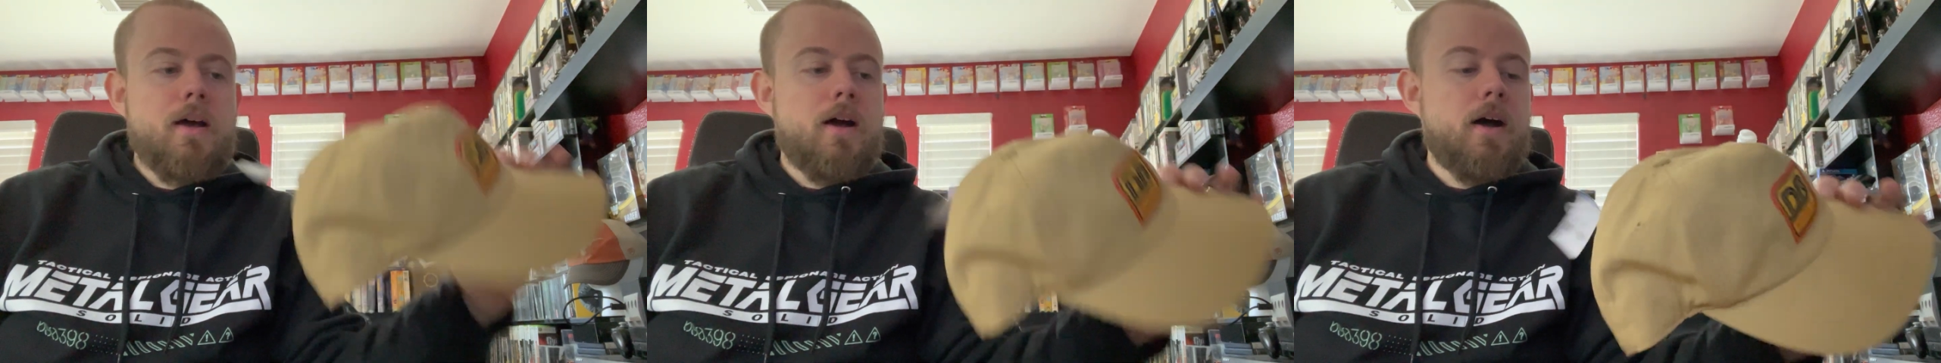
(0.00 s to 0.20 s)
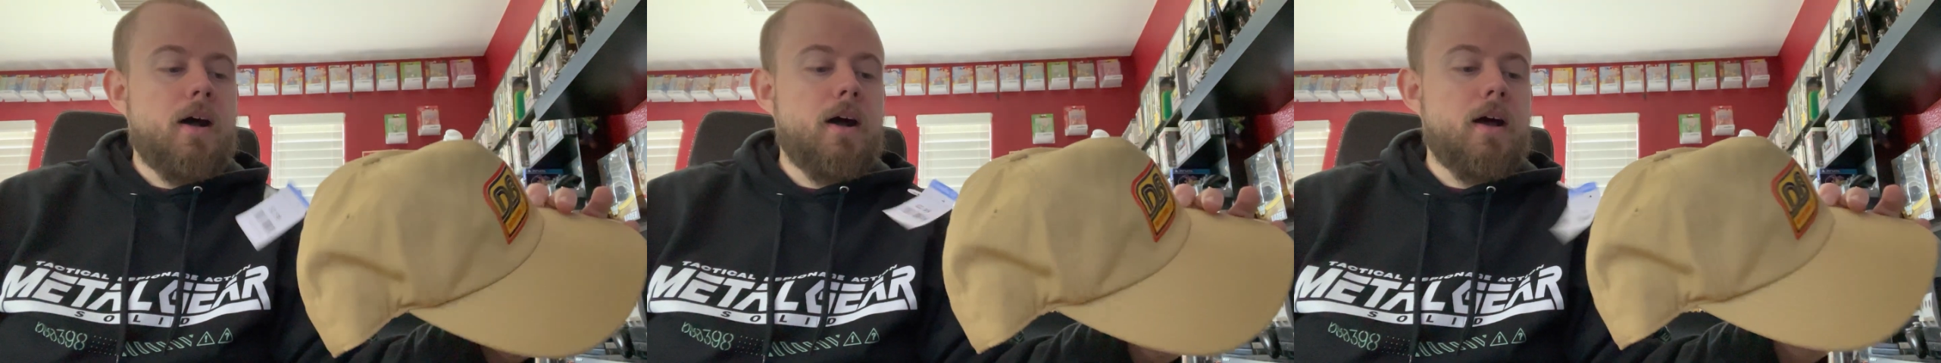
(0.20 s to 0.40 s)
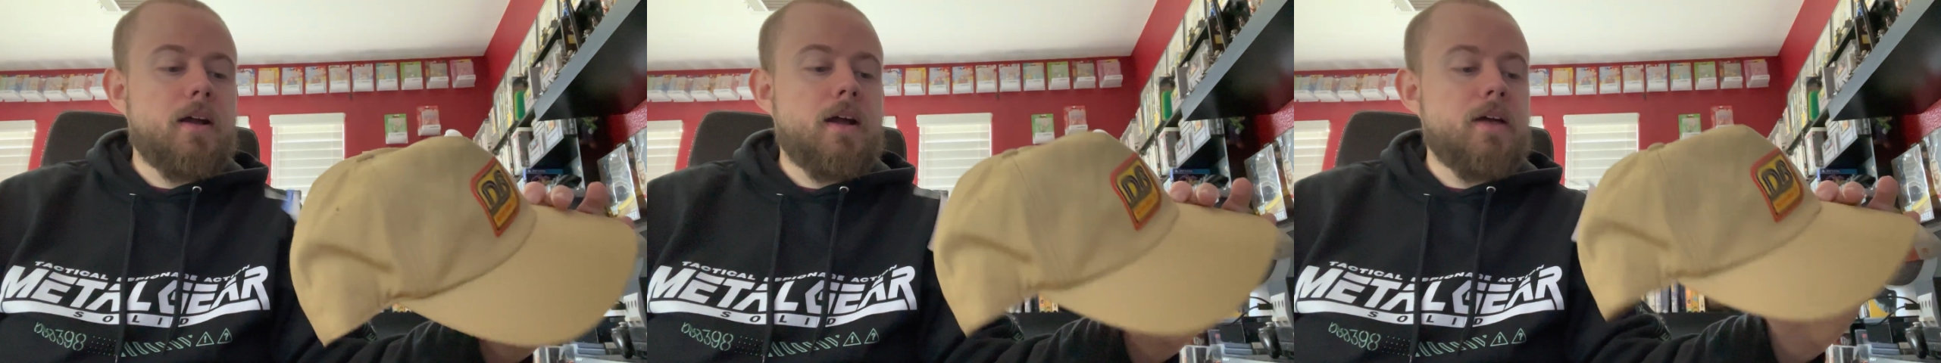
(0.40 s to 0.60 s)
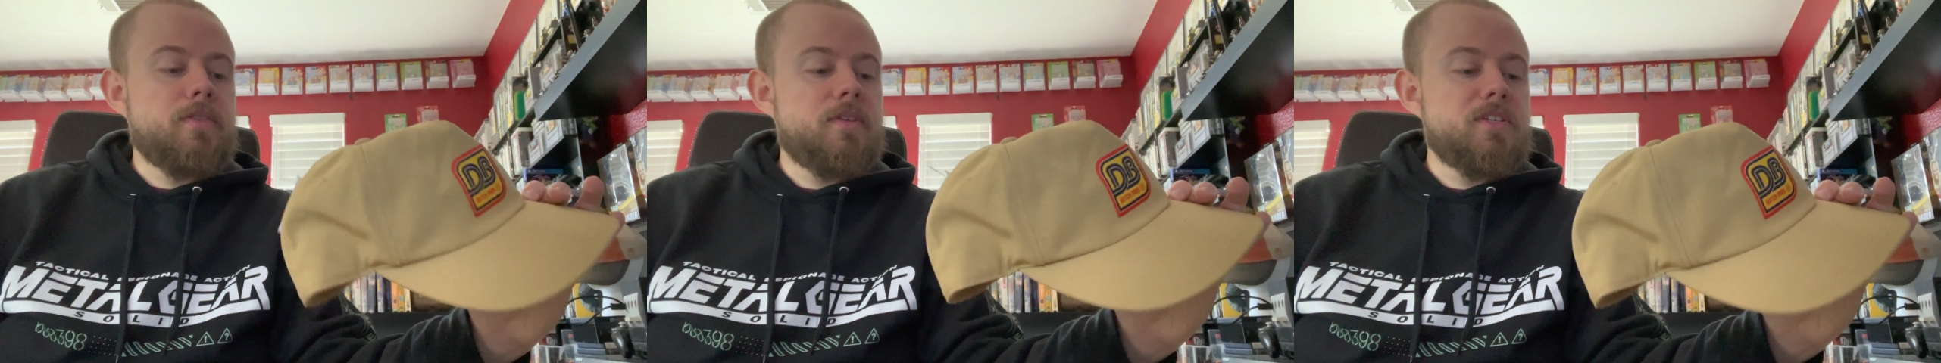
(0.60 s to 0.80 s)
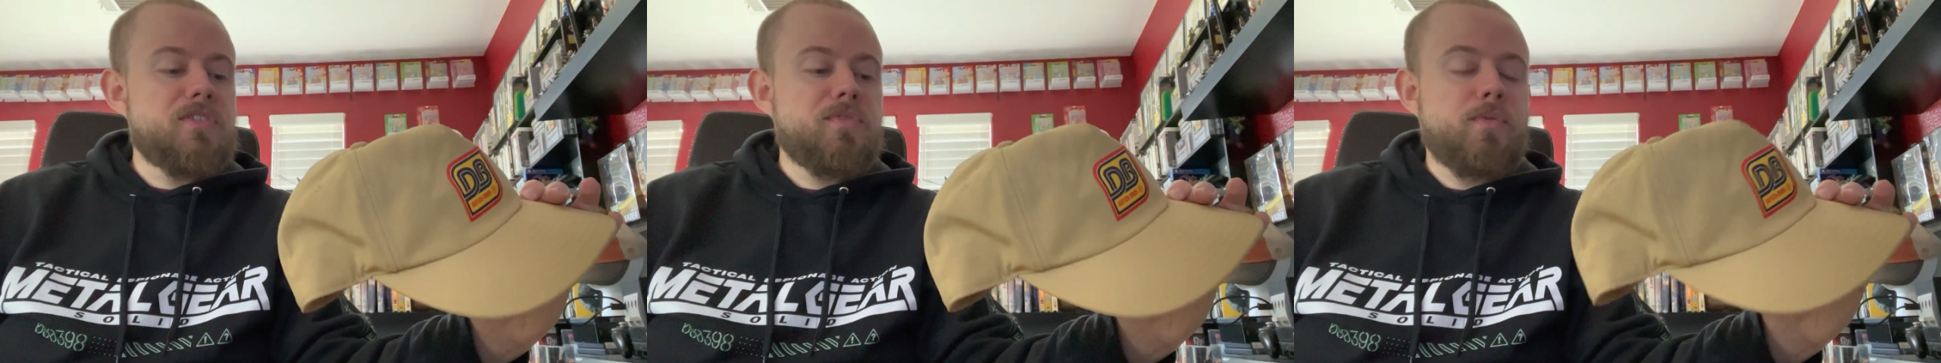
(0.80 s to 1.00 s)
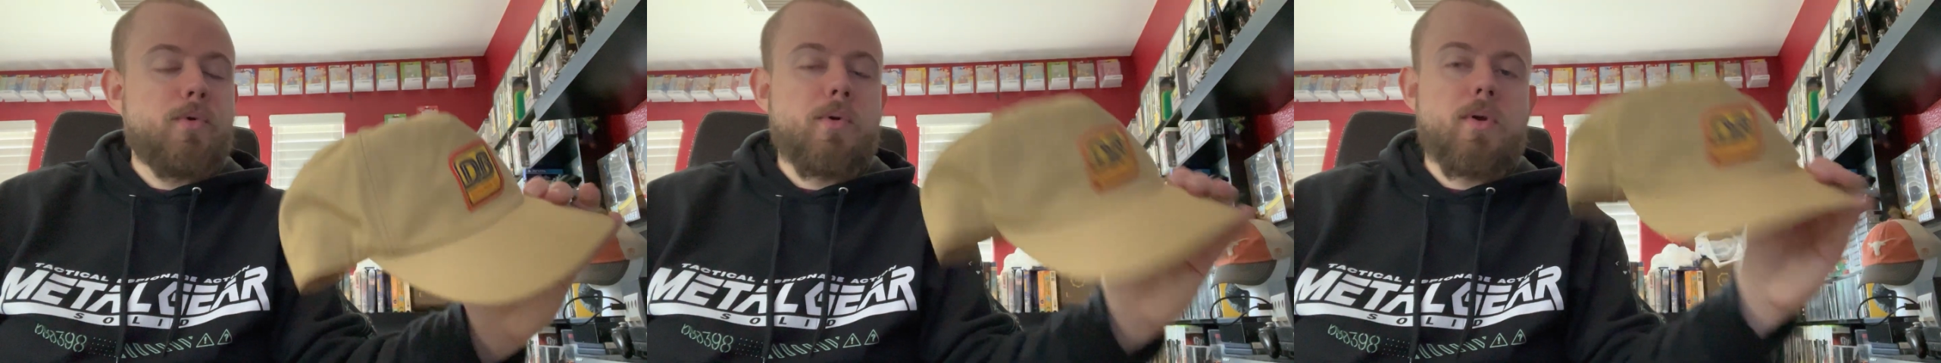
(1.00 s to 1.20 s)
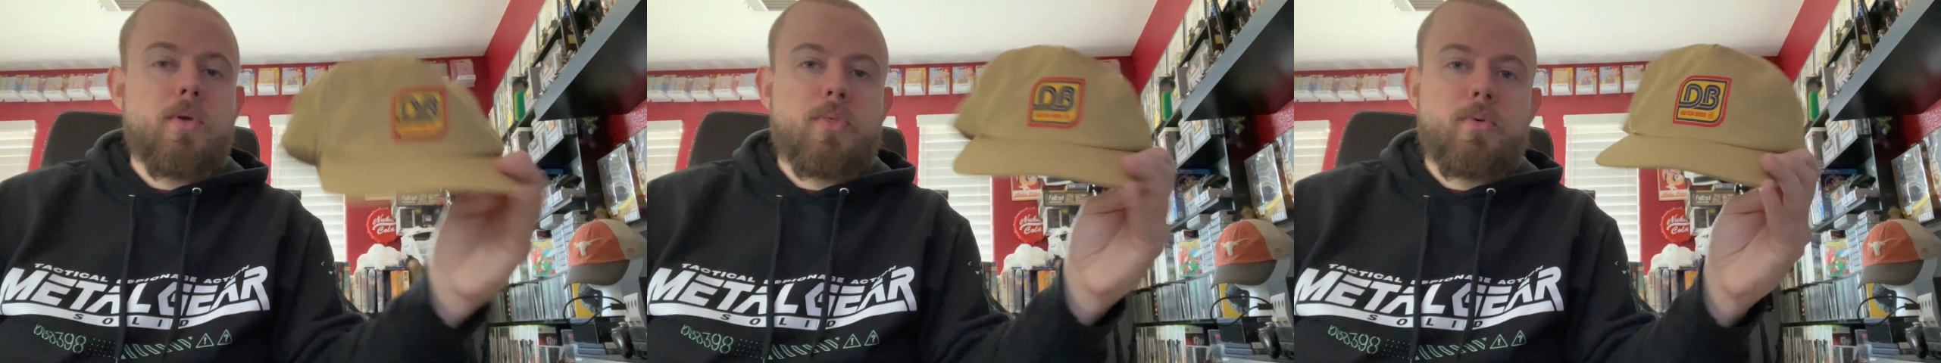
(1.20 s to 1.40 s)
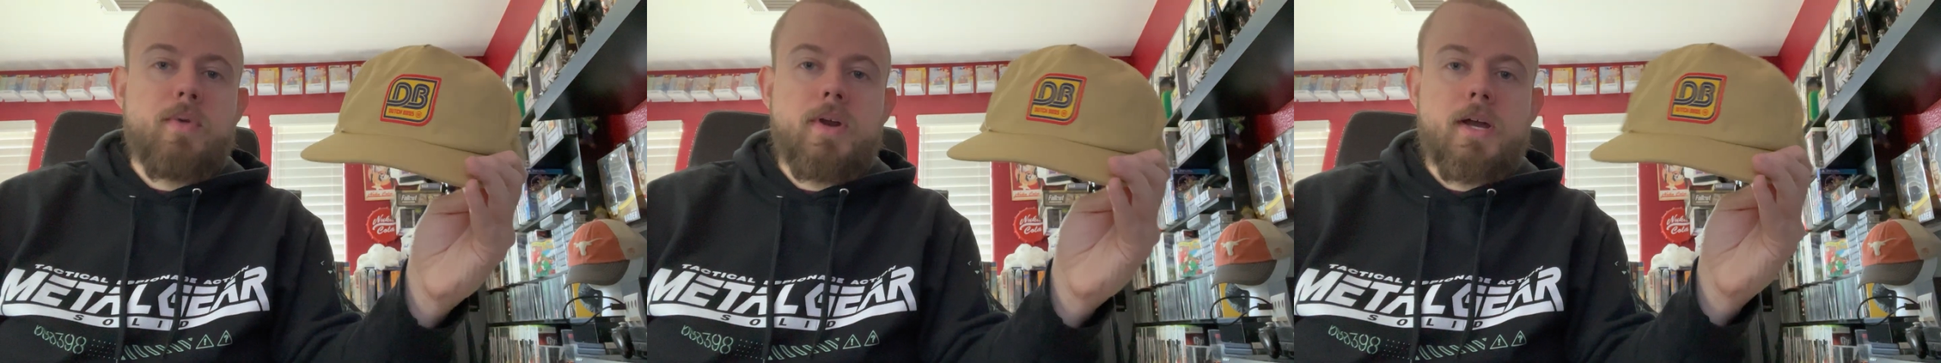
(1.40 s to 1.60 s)
I got this for
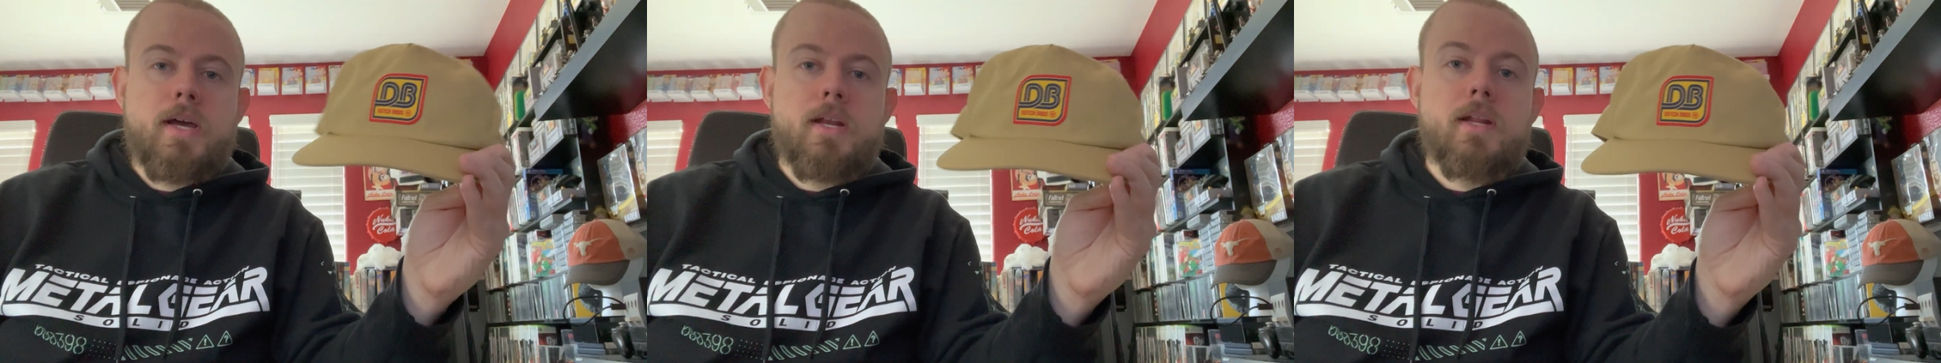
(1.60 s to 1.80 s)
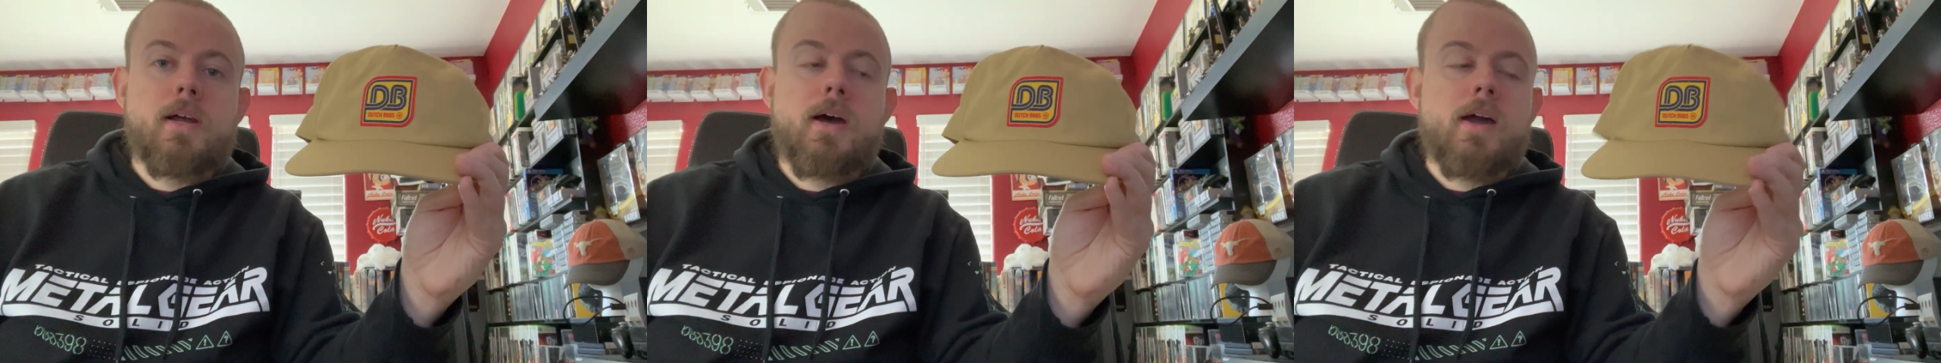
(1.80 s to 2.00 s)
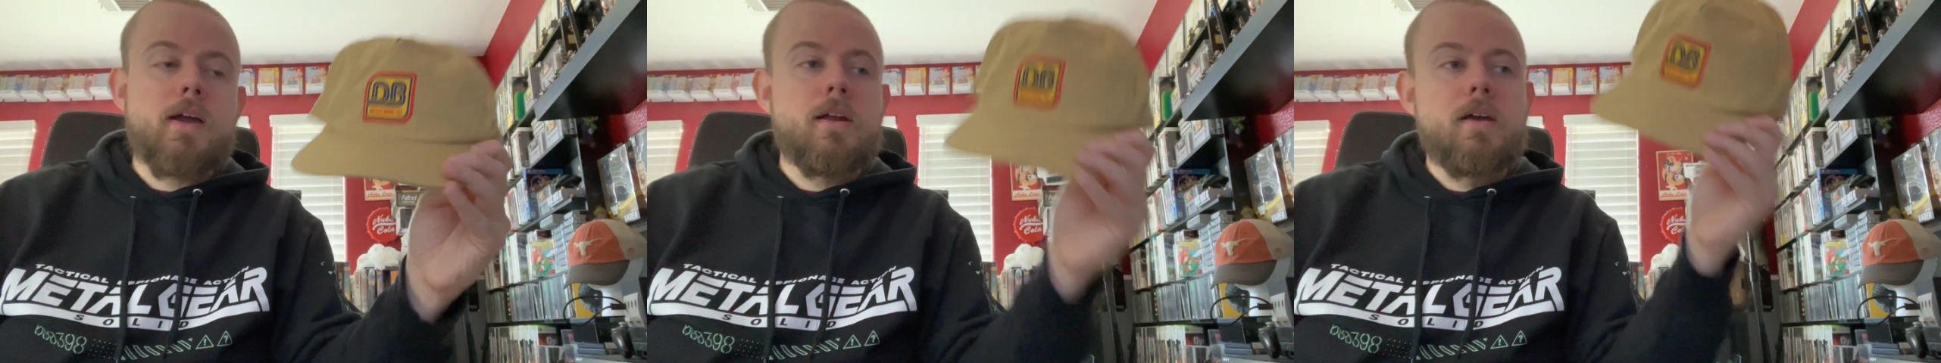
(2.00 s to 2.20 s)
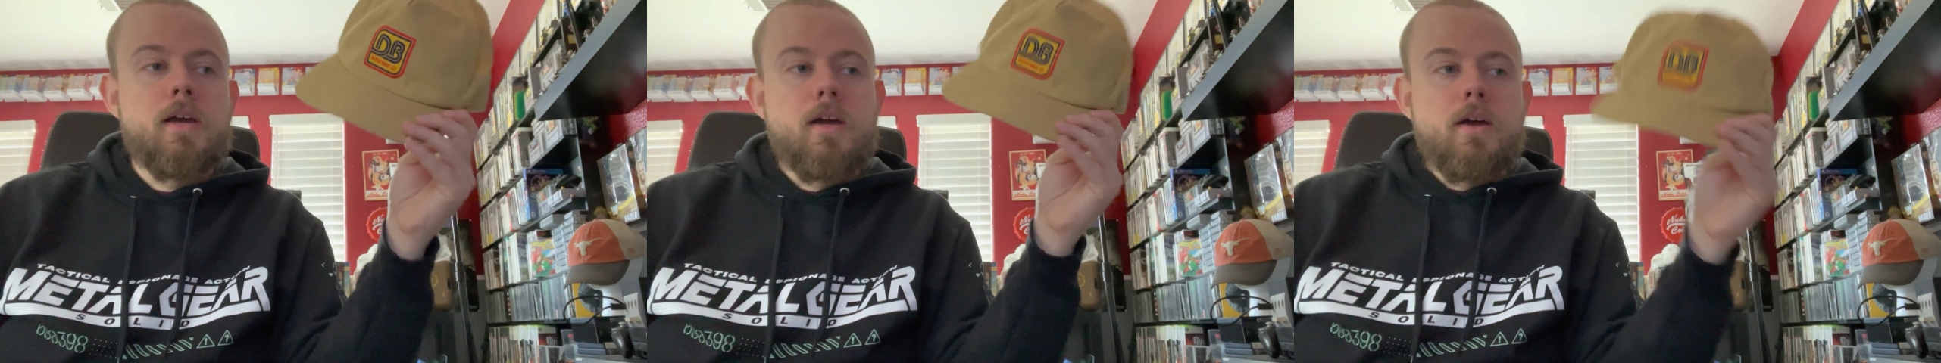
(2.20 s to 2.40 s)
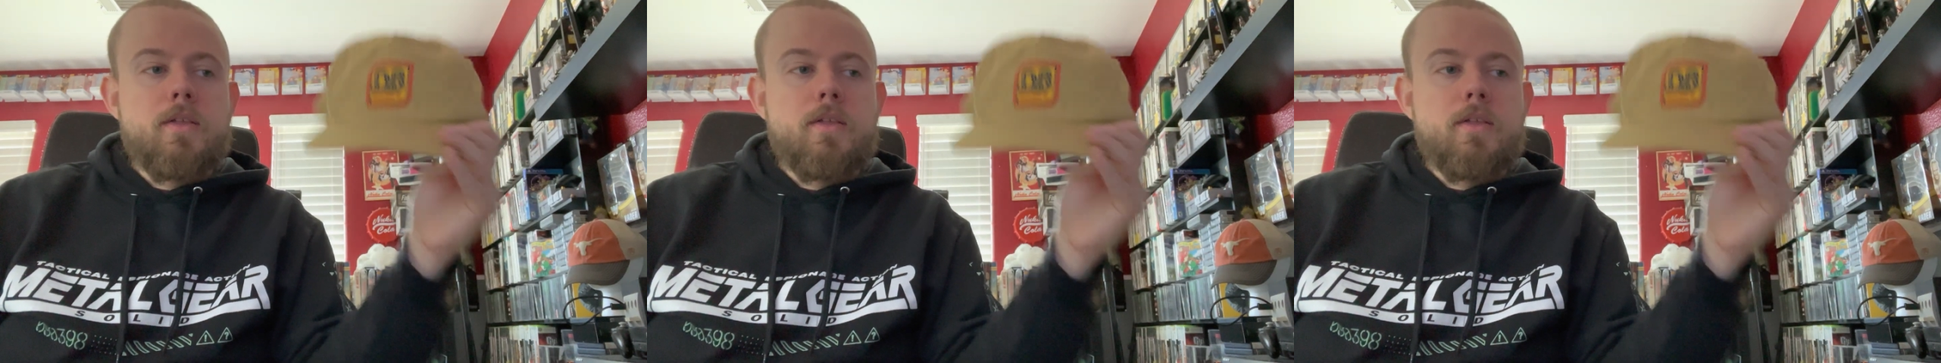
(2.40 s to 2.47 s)
$3.99.